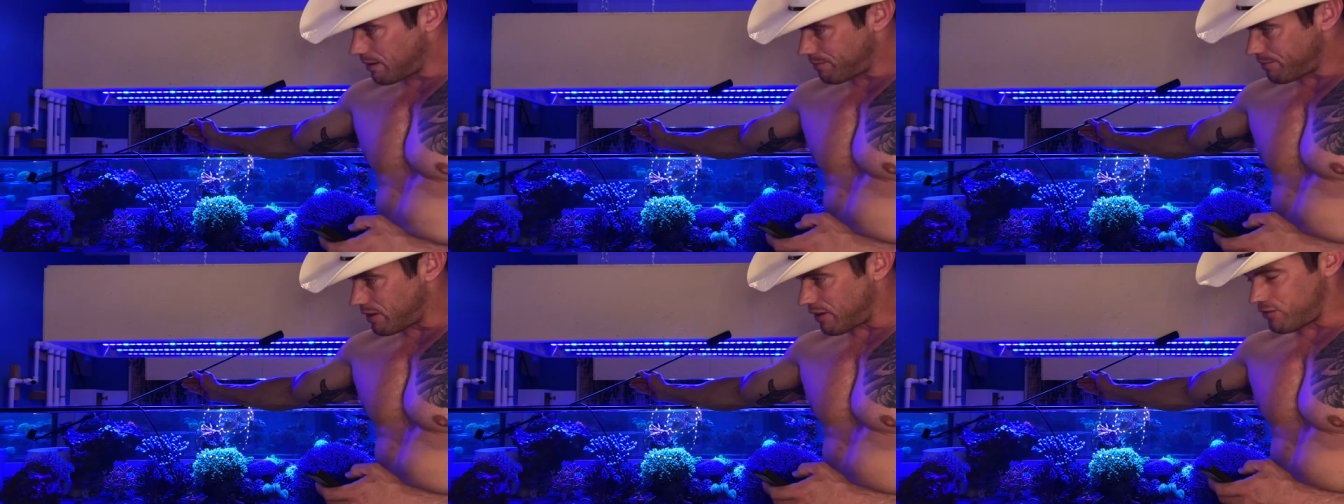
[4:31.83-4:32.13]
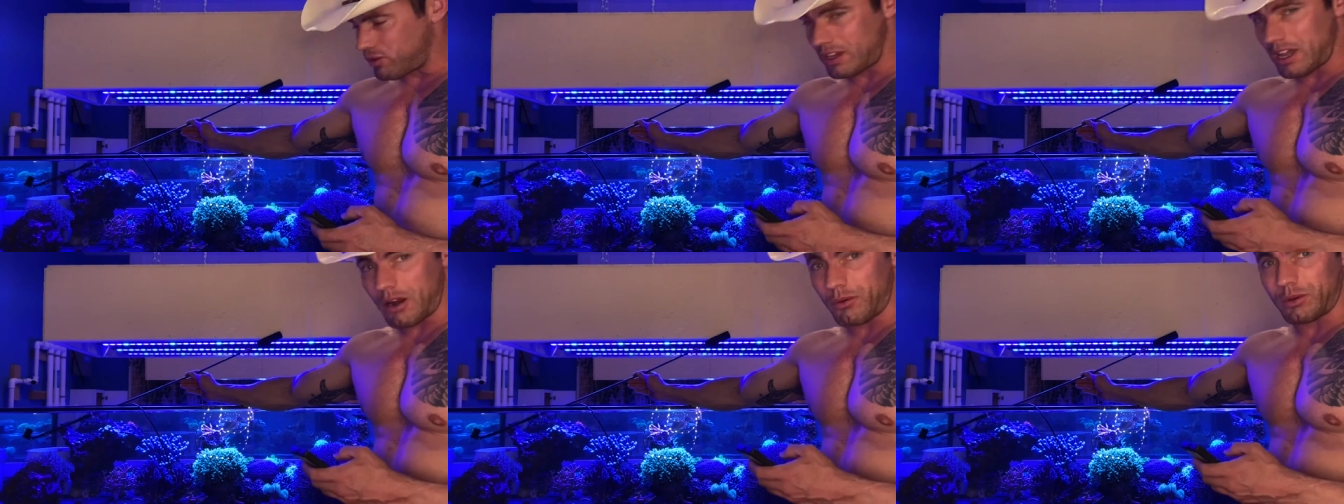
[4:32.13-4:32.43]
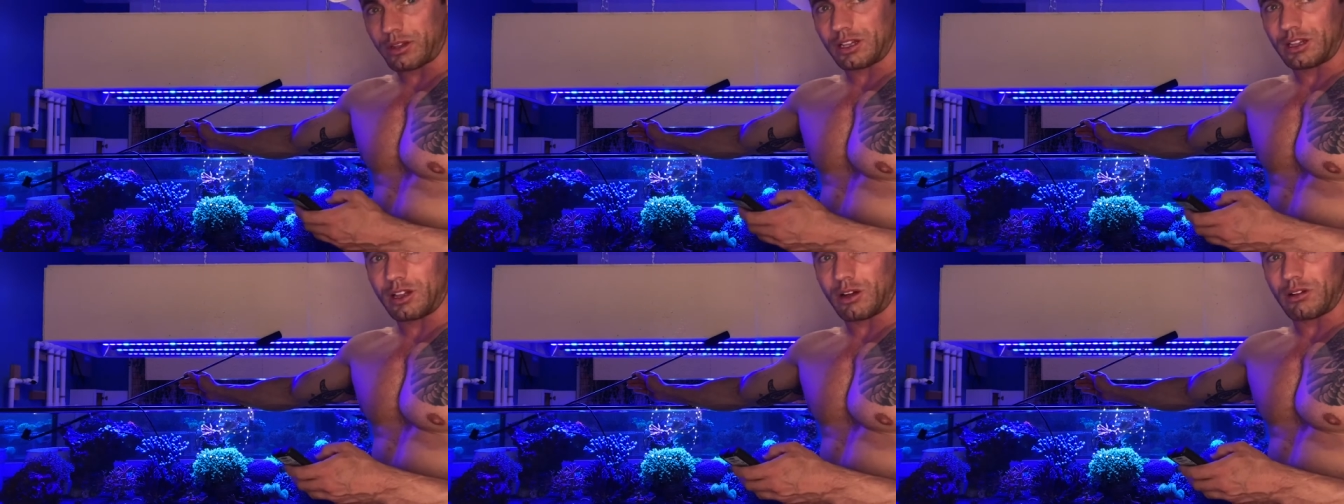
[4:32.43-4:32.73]
if you got
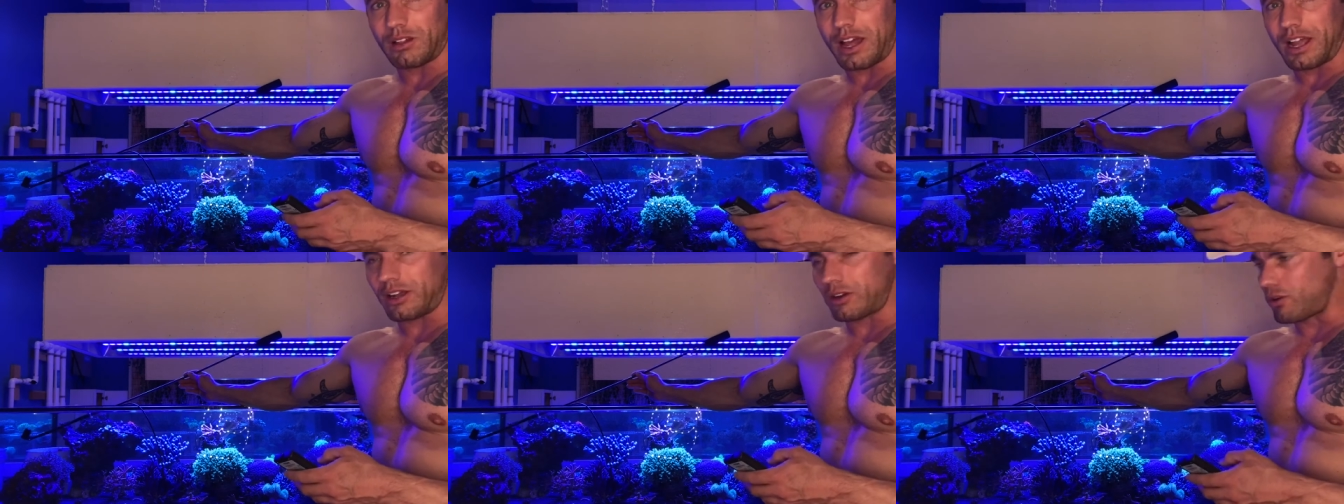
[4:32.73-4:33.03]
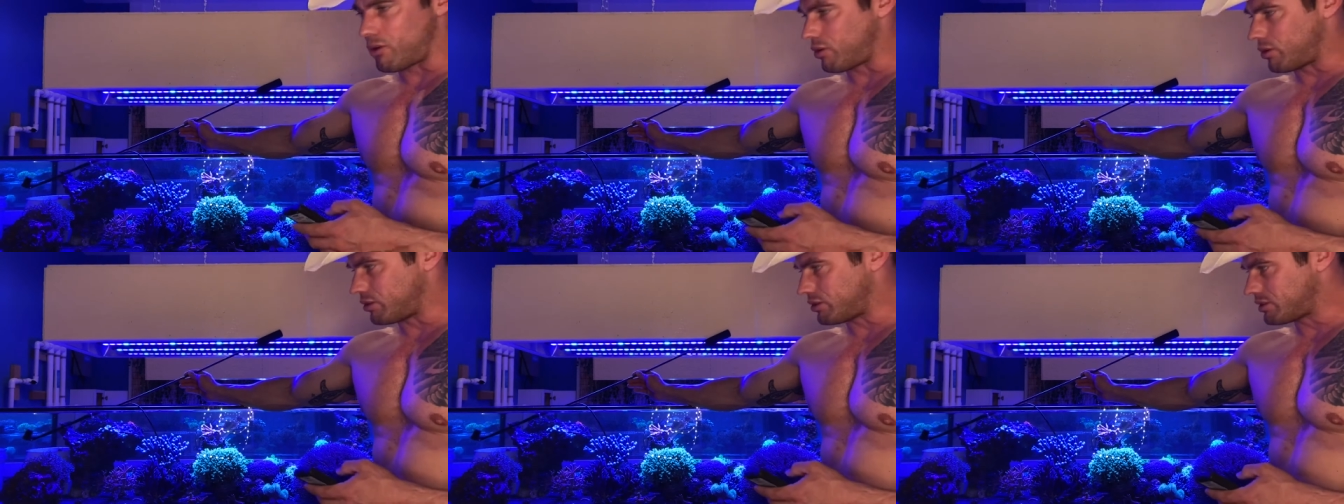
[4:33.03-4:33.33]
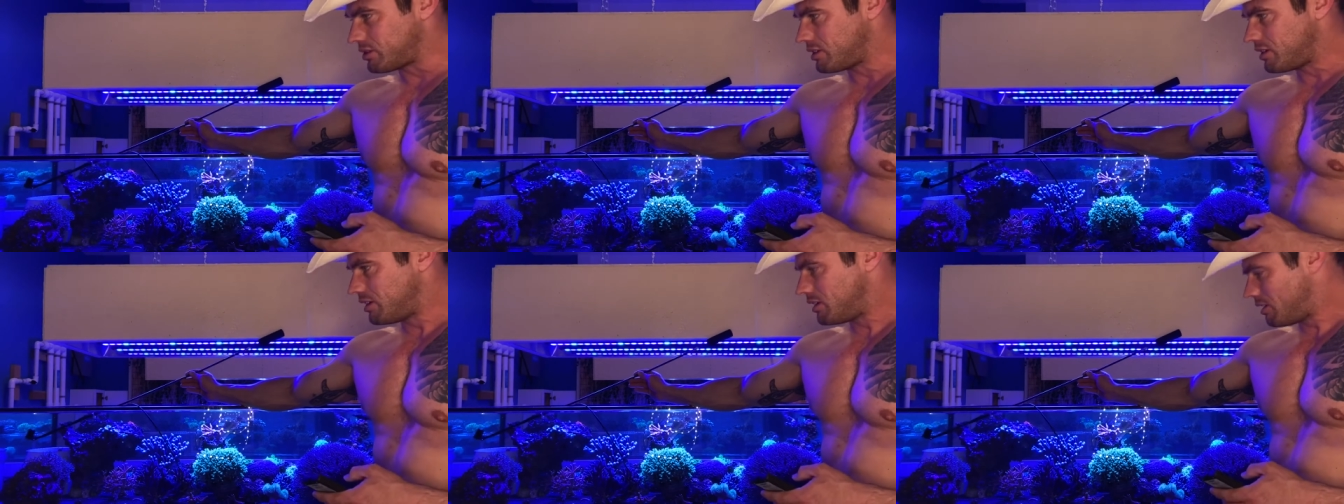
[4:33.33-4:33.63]
really low light corals.
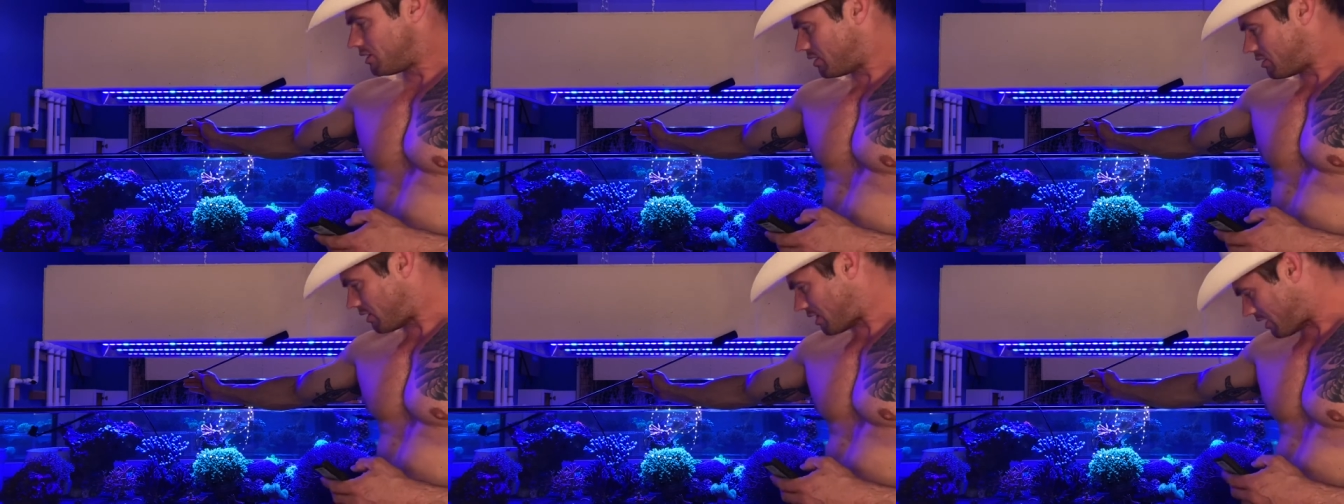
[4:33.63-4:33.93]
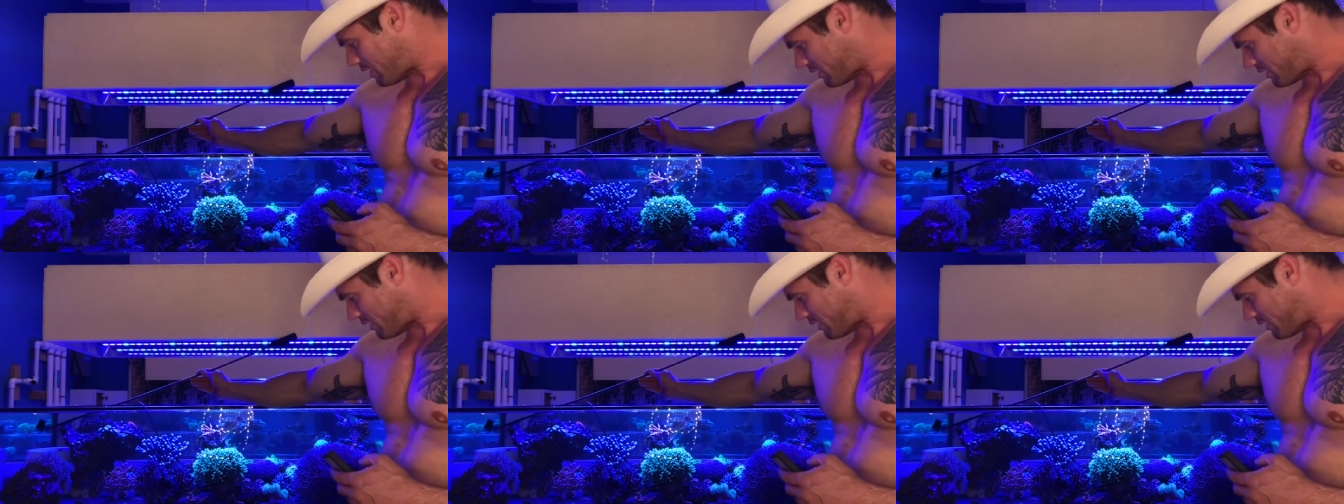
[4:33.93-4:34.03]
A lot of